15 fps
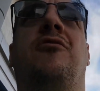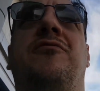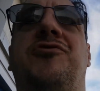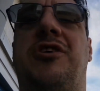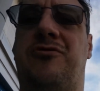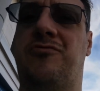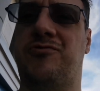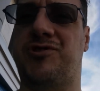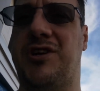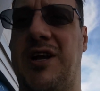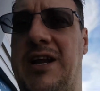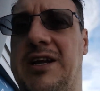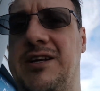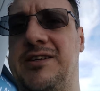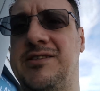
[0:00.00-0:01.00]
of general
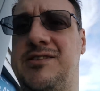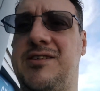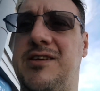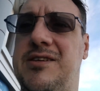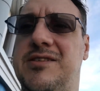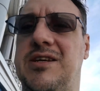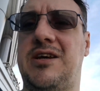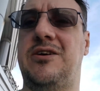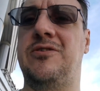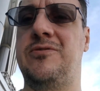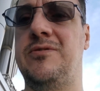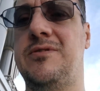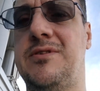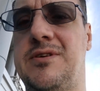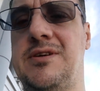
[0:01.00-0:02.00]
shenanigans. So
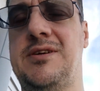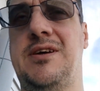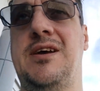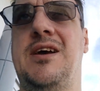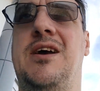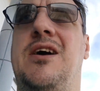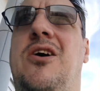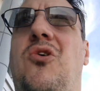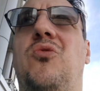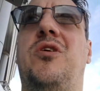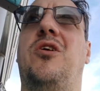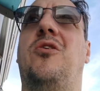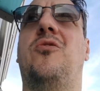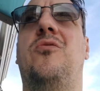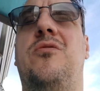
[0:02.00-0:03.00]
all
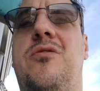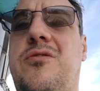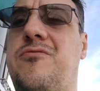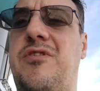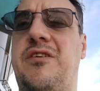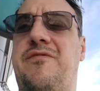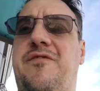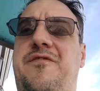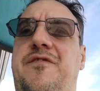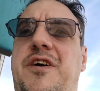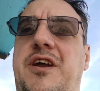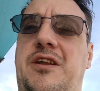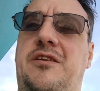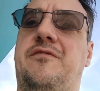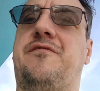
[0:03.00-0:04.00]
in all, great
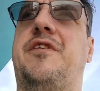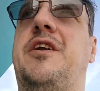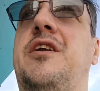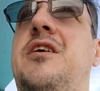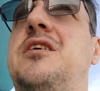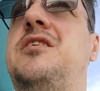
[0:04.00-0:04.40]
fucking fun.